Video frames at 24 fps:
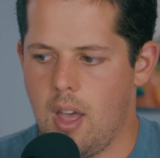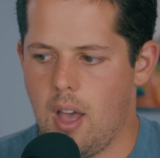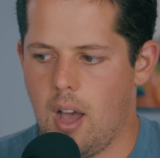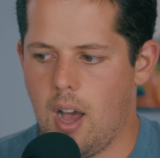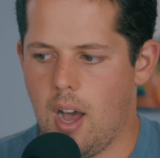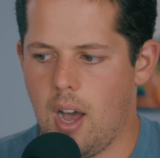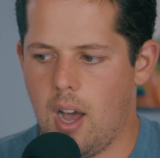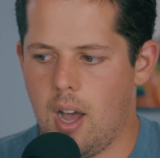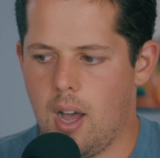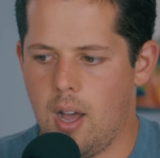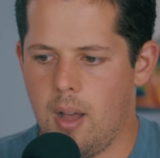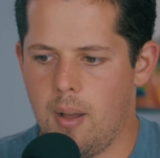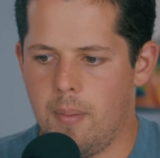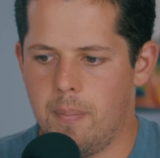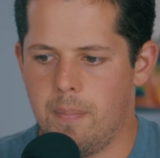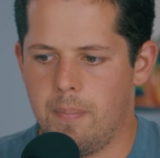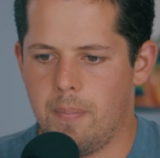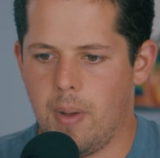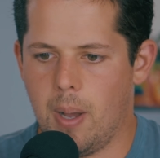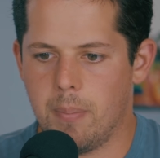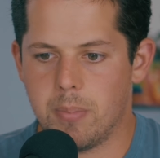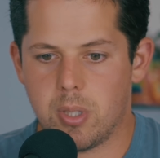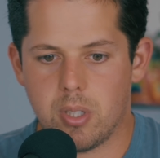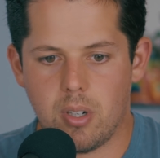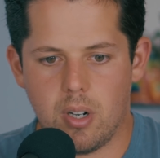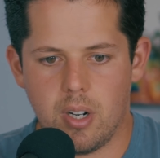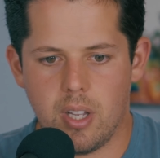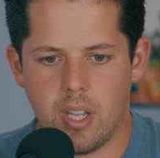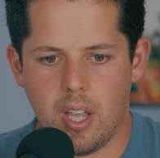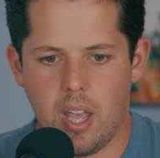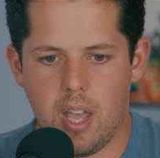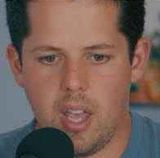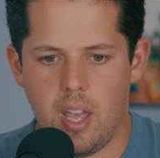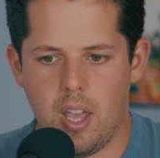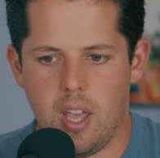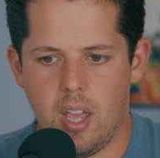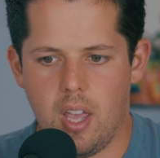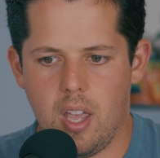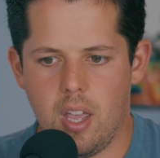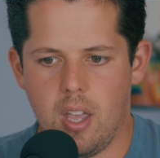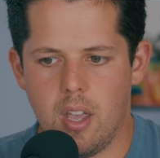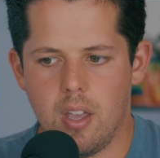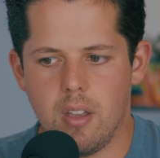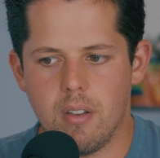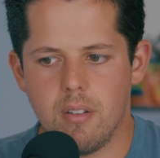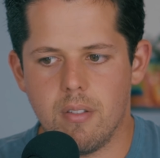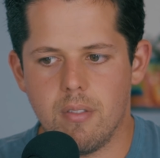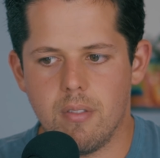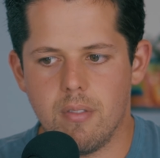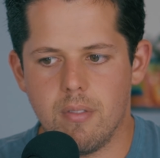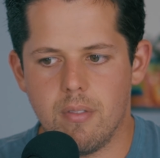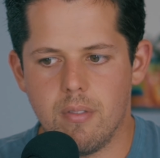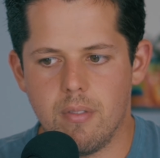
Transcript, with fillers: um, I'm starting a